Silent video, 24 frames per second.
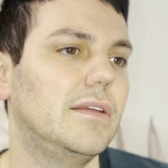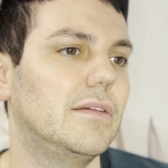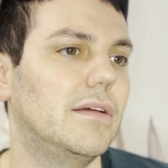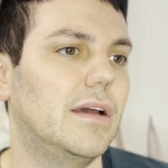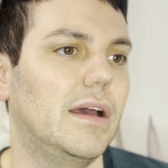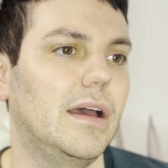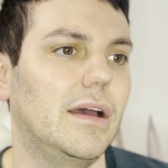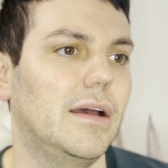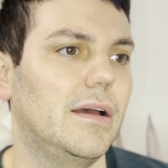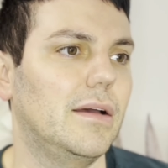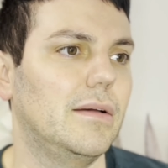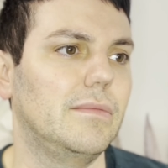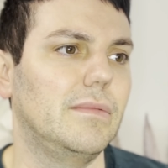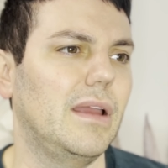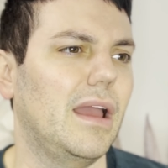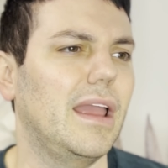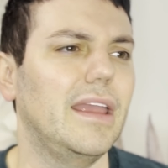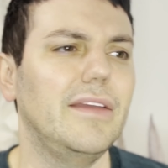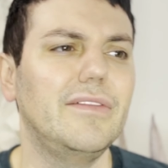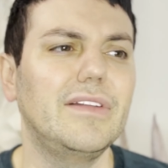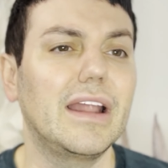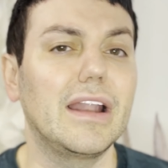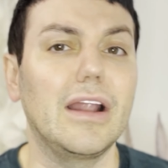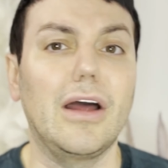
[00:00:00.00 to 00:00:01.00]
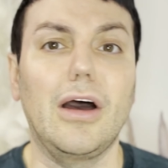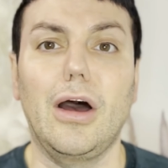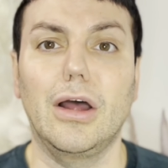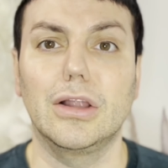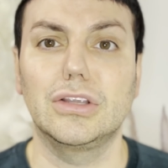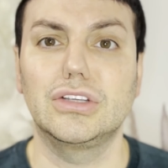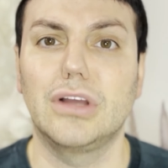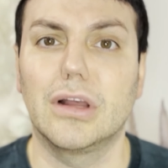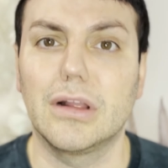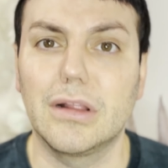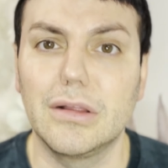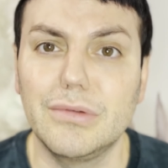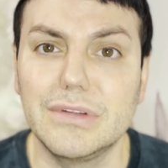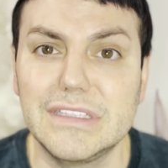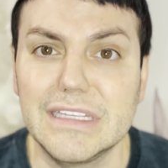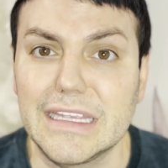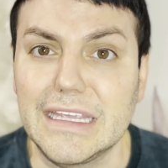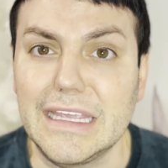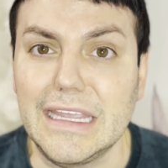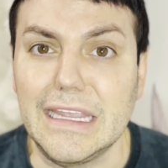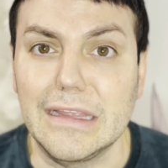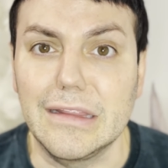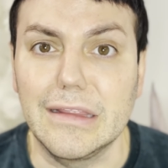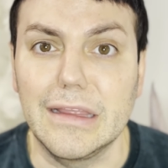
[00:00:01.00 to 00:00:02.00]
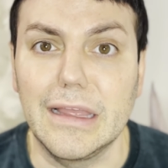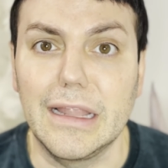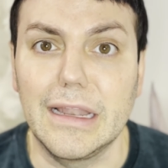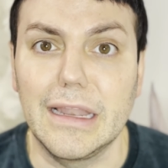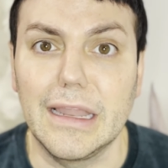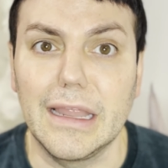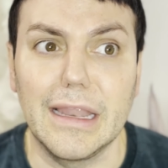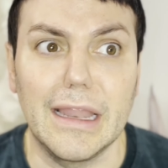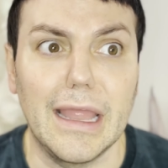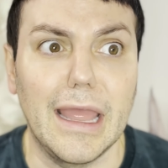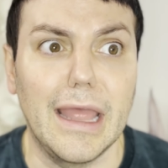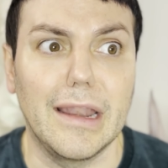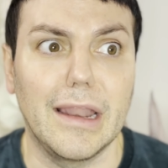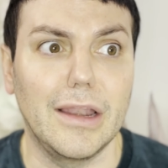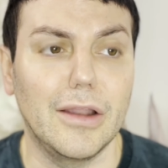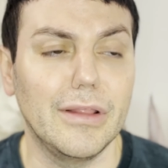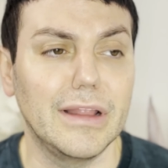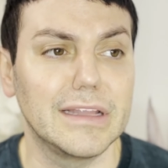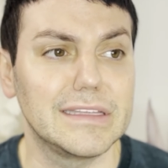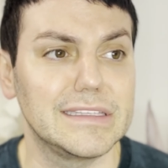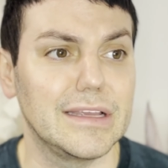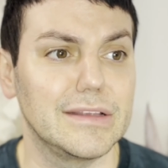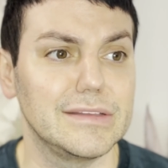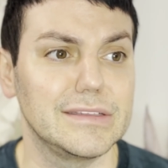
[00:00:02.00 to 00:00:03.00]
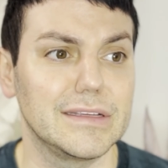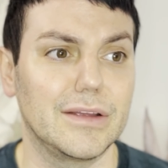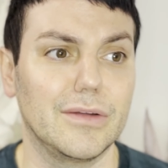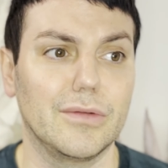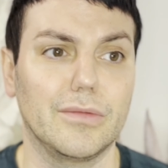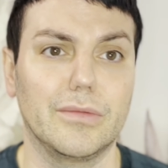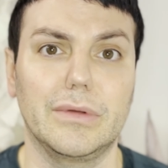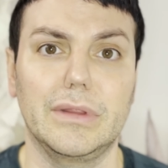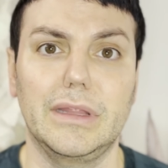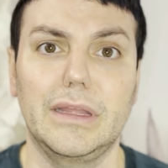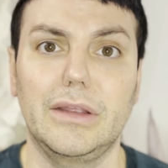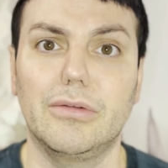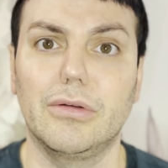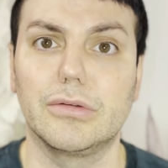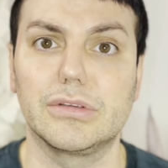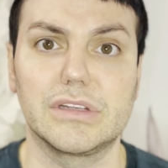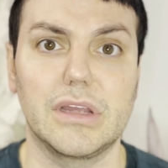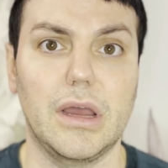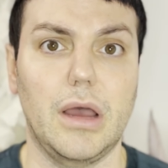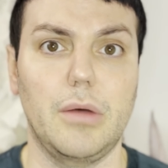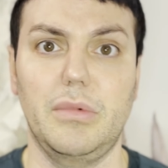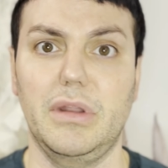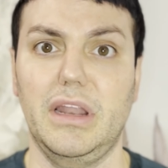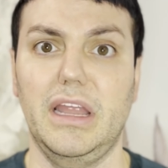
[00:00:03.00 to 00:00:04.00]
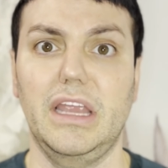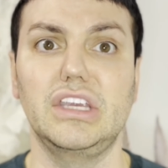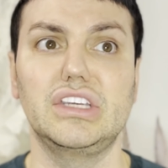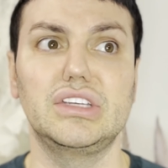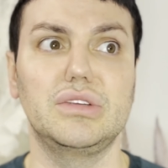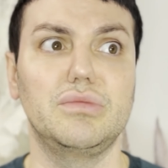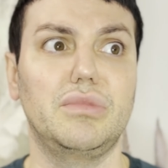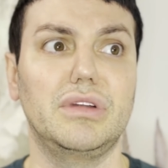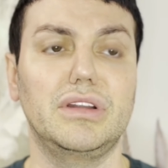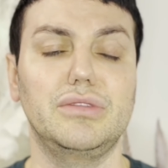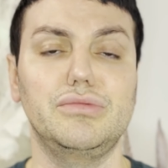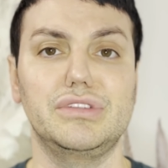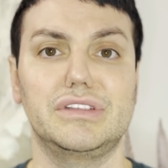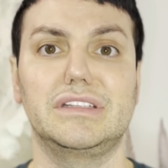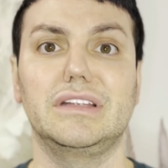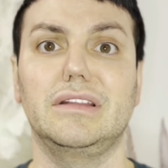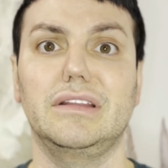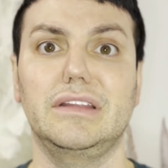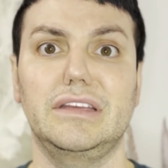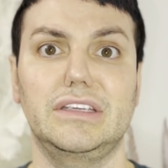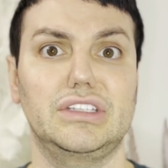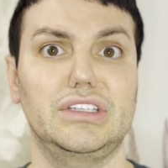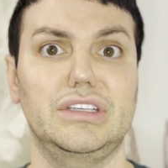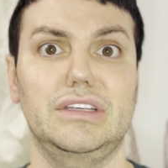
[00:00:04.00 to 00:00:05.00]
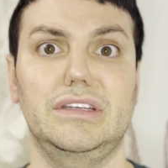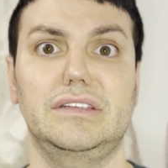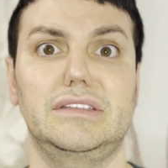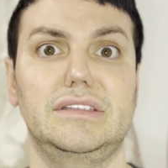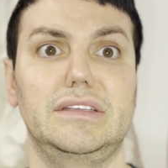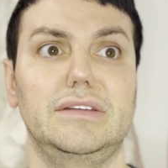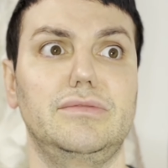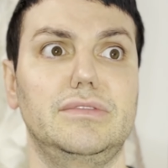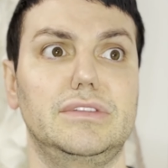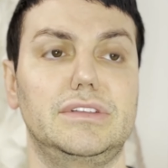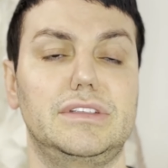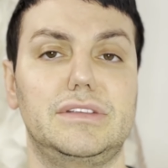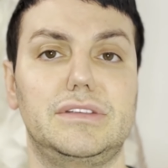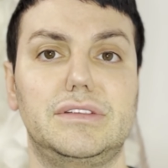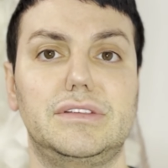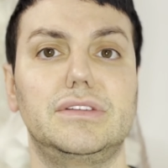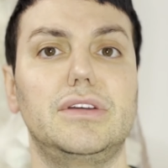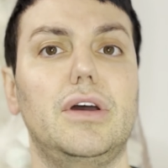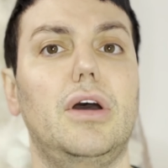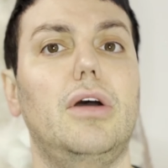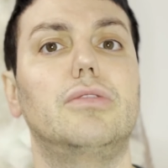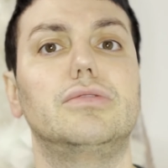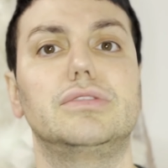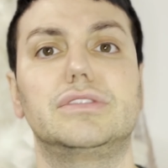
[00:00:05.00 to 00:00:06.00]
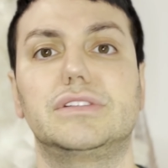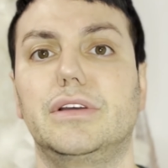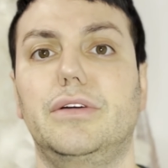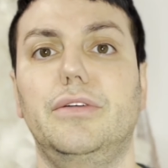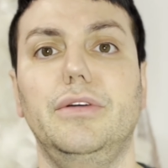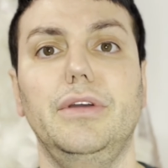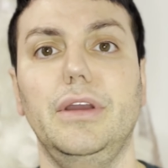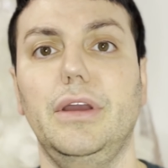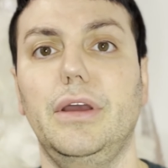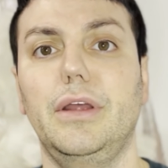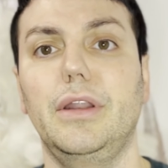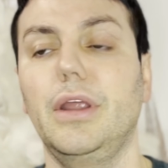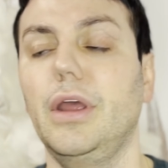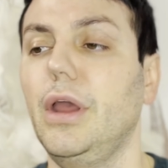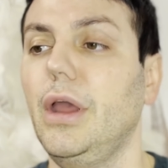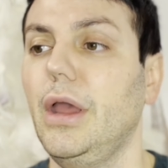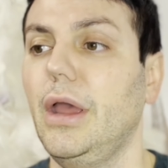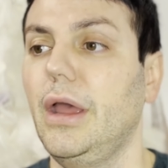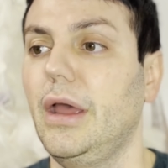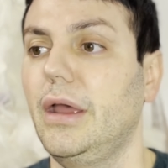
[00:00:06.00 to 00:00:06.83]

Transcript: Uh, I even had a hot chocolate with tequila in it, and I know that sounds like a really gross combination, but it was delicious. It was so so good.